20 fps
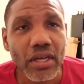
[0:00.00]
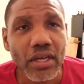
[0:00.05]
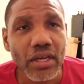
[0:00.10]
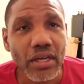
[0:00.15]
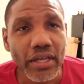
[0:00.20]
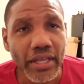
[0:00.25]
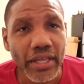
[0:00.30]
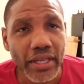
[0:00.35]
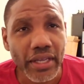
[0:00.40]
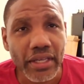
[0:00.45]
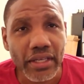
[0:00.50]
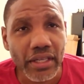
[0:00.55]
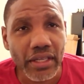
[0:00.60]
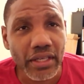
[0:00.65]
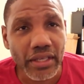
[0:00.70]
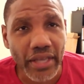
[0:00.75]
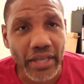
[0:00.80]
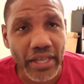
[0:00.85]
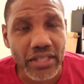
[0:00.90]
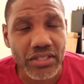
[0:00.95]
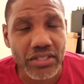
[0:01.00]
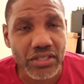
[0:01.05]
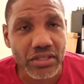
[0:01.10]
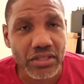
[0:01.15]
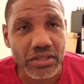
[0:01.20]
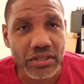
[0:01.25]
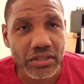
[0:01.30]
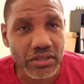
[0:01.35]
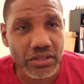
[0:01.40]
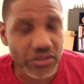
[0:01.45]
Indian Nation
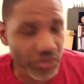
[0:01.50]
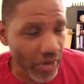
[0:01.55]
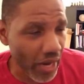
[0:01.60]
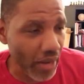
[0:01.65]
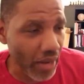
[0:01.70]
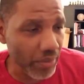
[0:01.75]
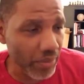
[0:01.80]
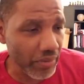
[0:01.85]
tribe.